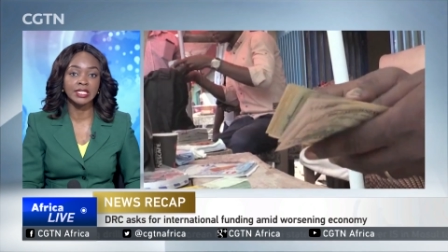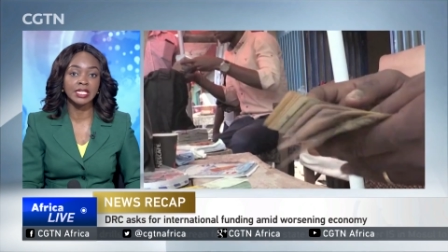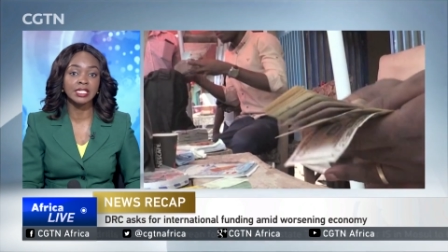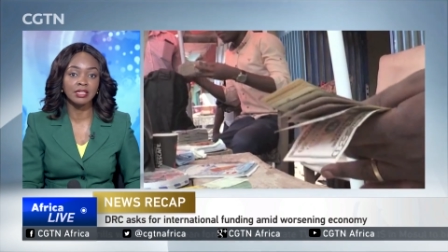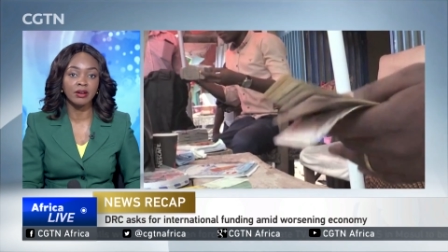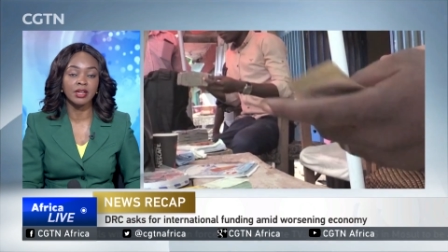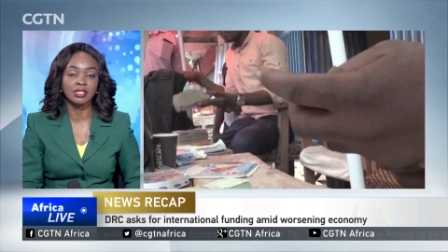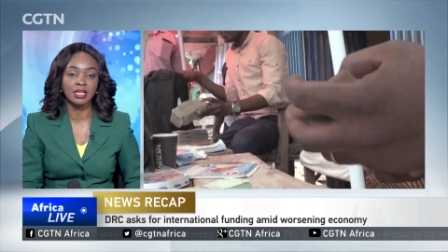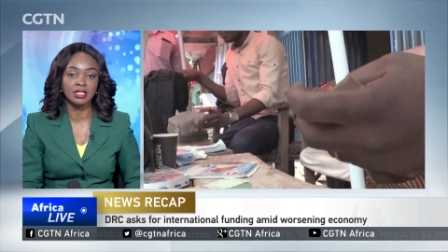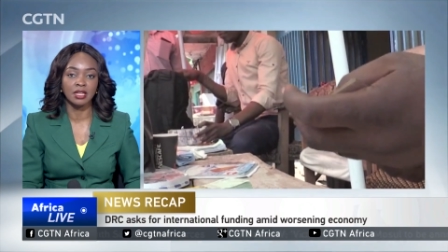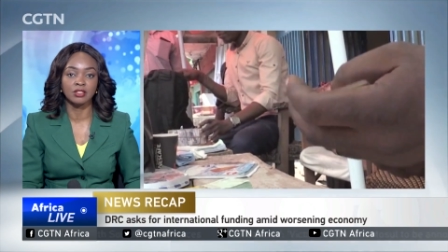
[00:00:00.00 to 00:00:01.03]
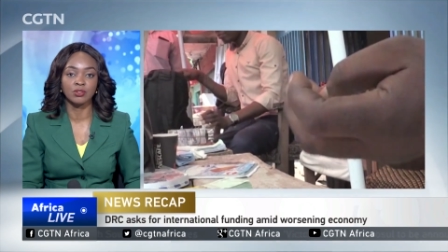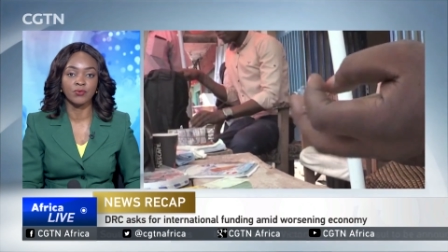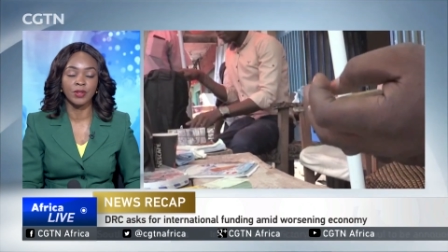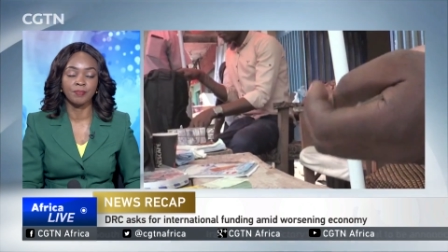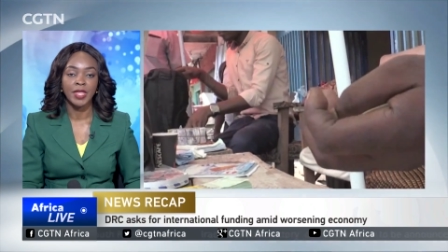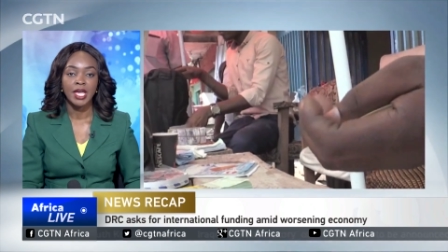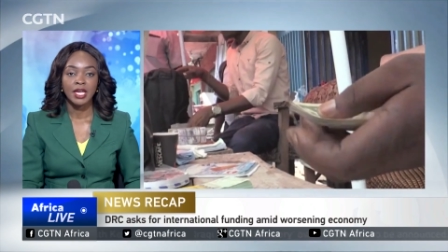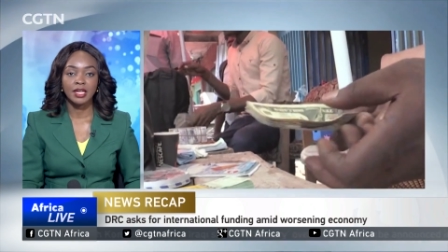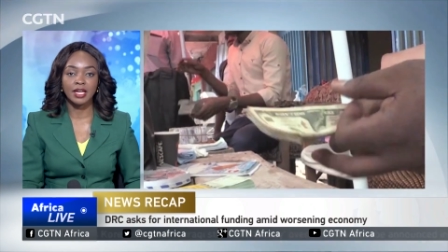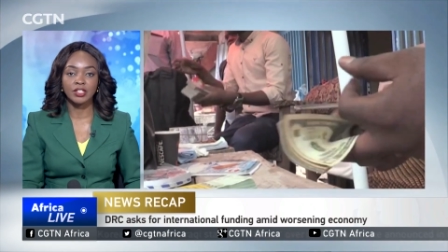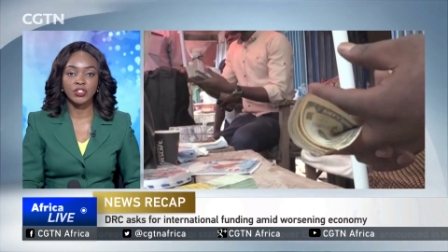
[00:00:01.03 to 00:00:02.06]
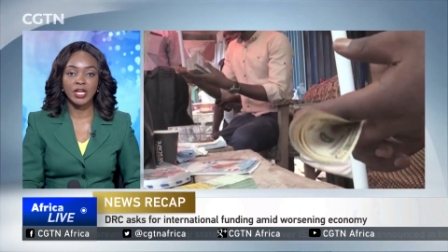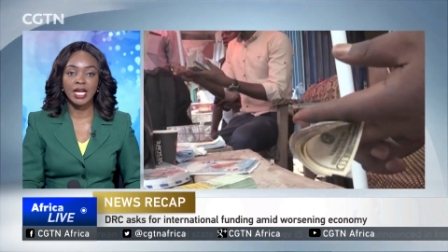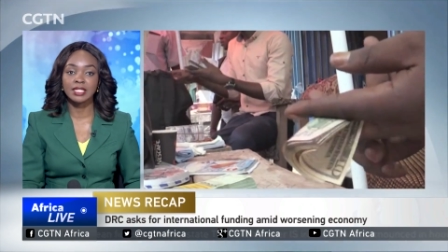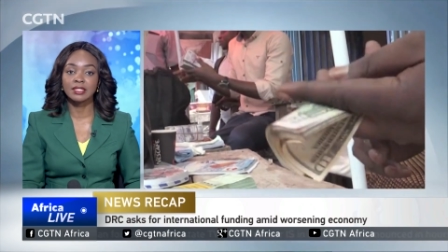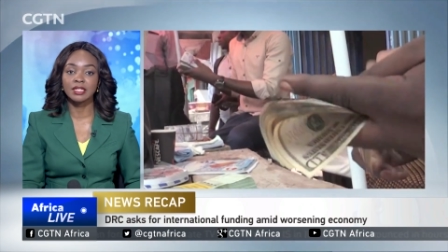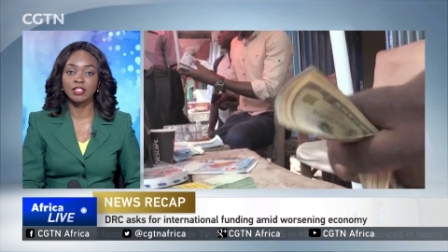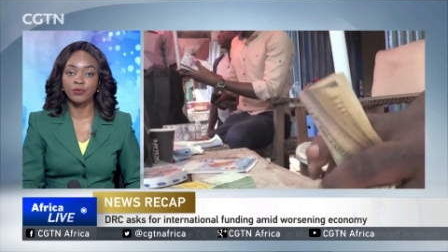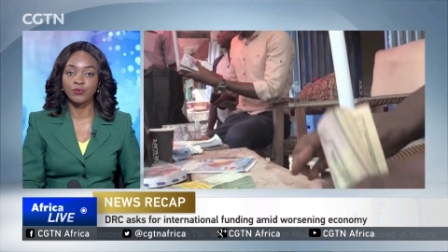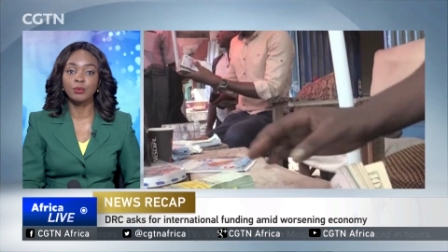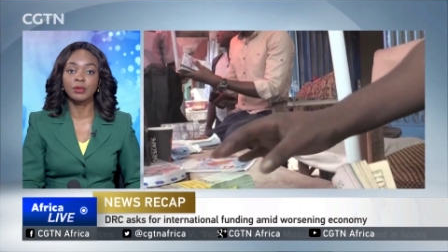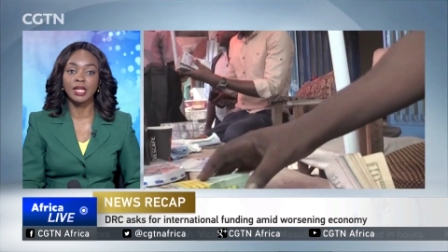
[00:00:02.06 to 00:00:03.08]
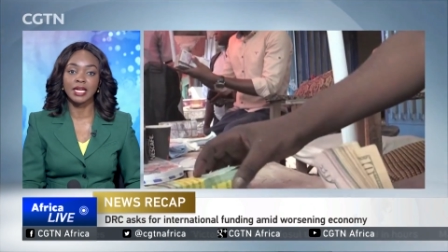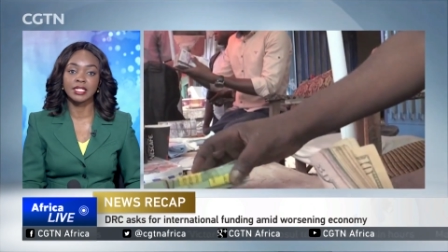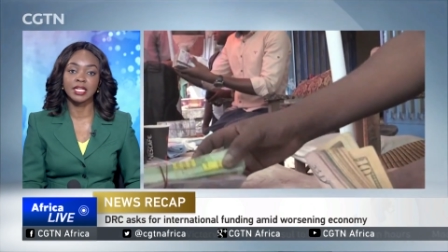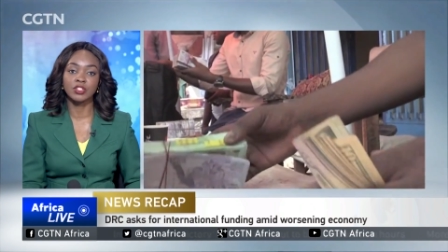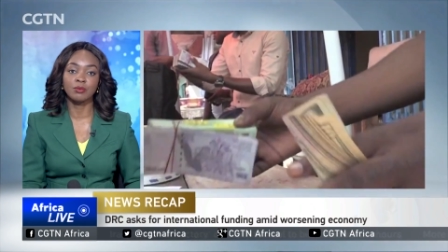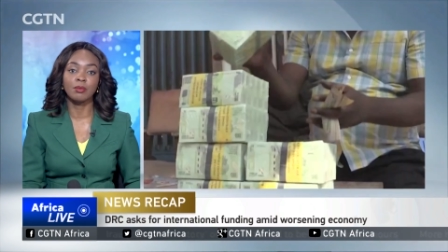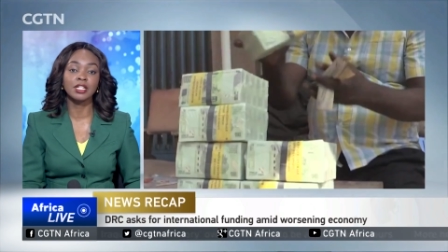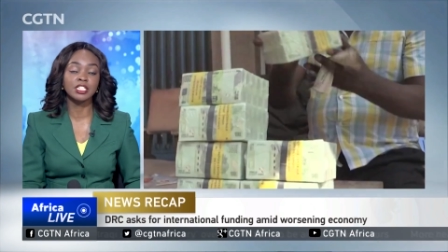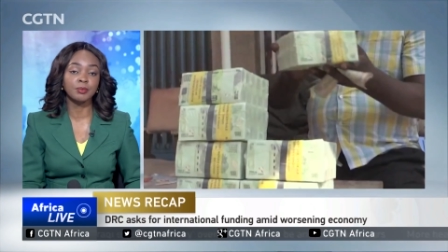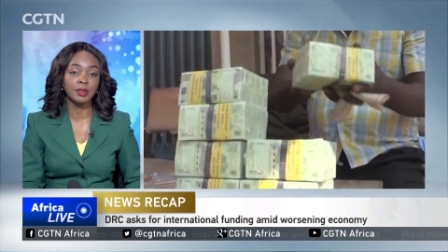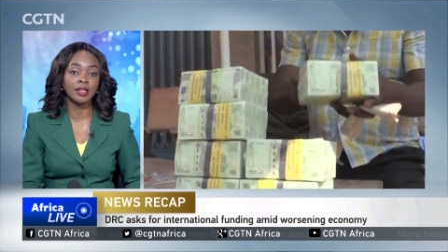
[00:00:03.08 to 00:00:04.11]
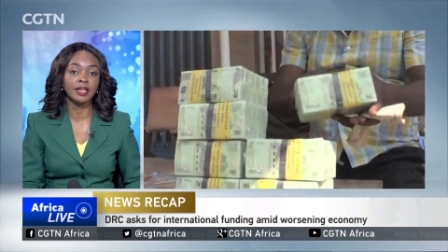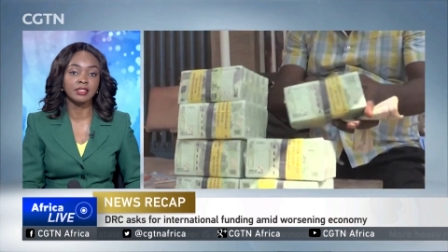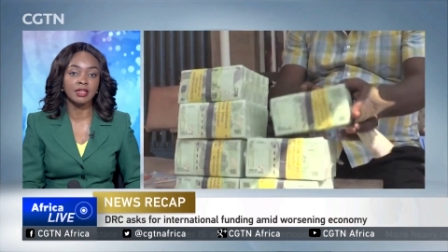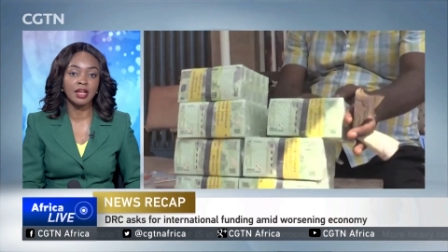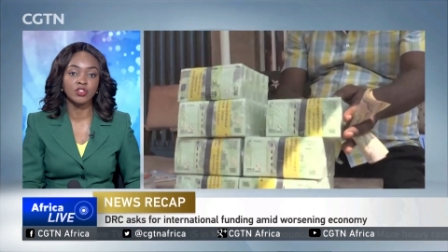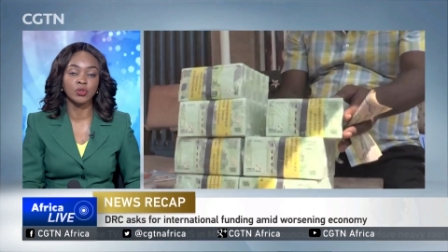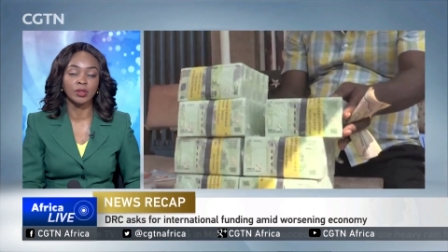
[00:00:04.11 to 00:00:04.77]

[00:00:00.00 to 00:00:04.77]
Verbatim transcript: a serious catastrophe. The country has sent a formal letter to multiple international